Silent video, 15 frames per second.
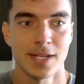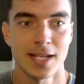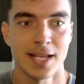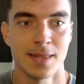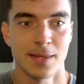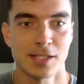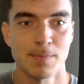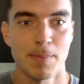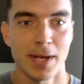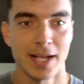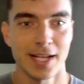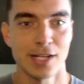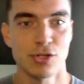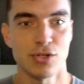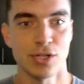And this
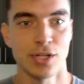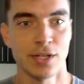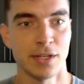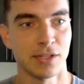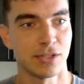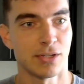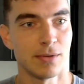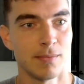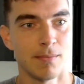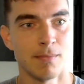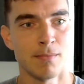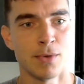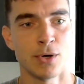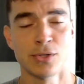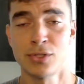page is
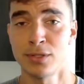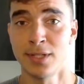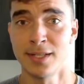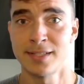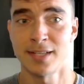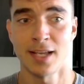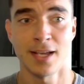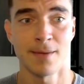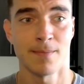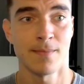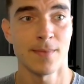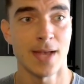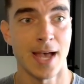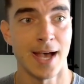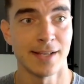mostly the same
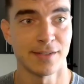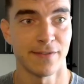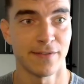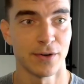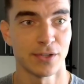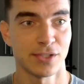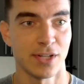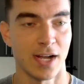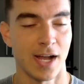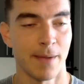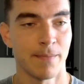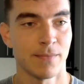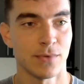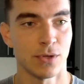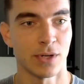as the first
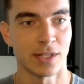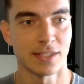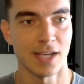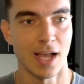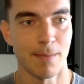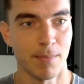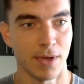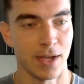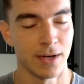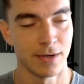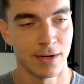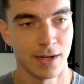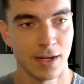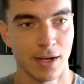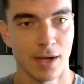time. You can type in
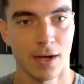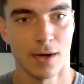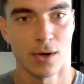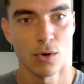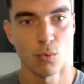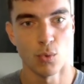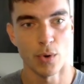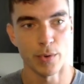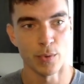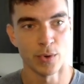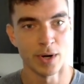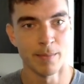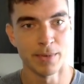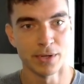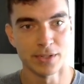what we
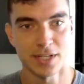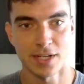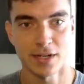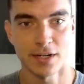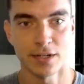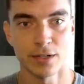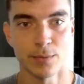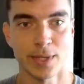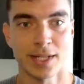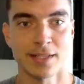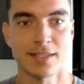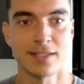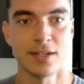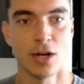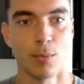want to build here. We
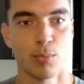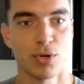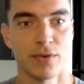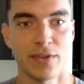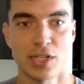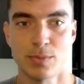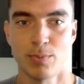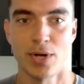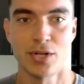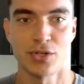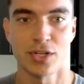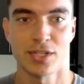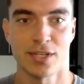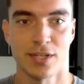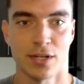can see our previous
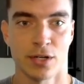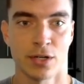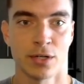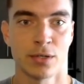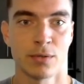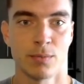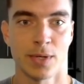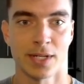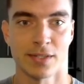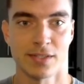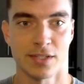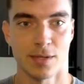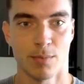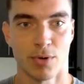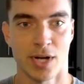projects here. We can
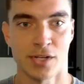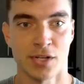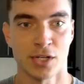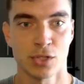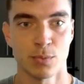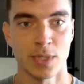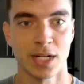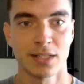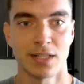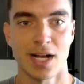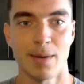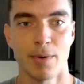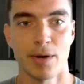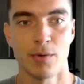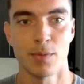see projects we
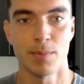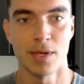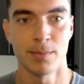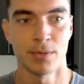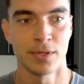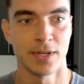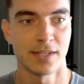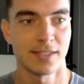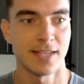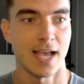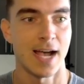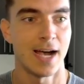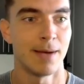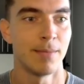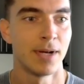collaborate with people in this
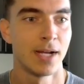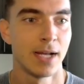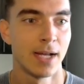tab.